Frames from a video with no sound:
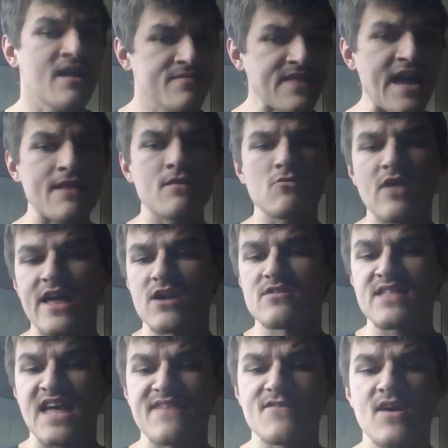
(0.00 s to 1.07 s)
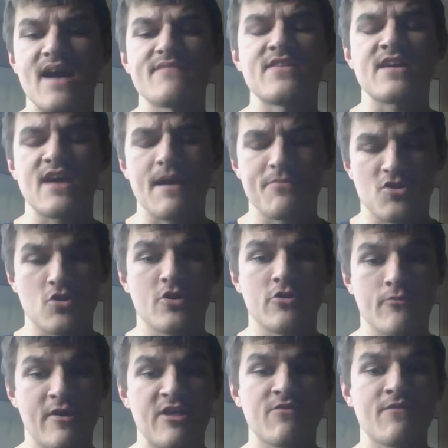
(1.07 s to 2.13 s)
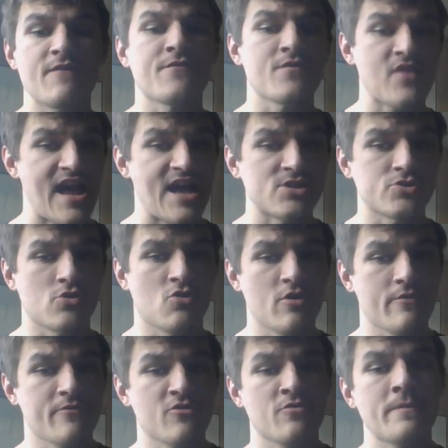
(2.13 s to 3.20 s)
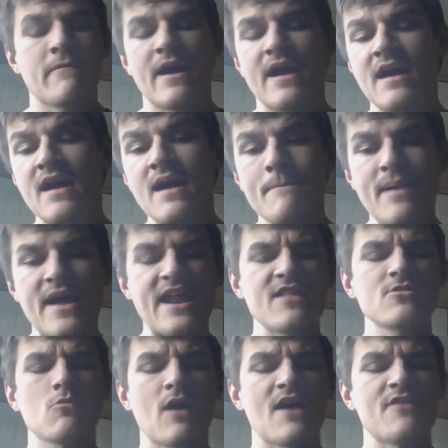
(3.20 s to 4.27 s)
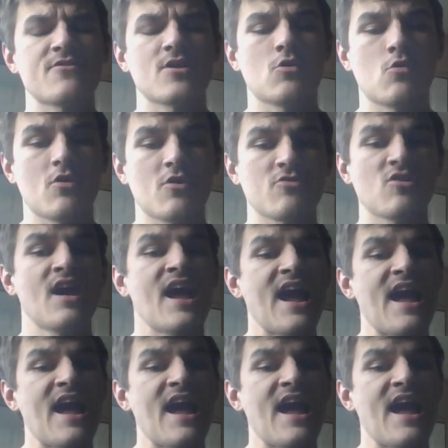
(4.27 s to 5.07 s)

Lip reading: Then later in the evening, we'll have the Cup Series race review from National Super Speedway, pending the weather, of course.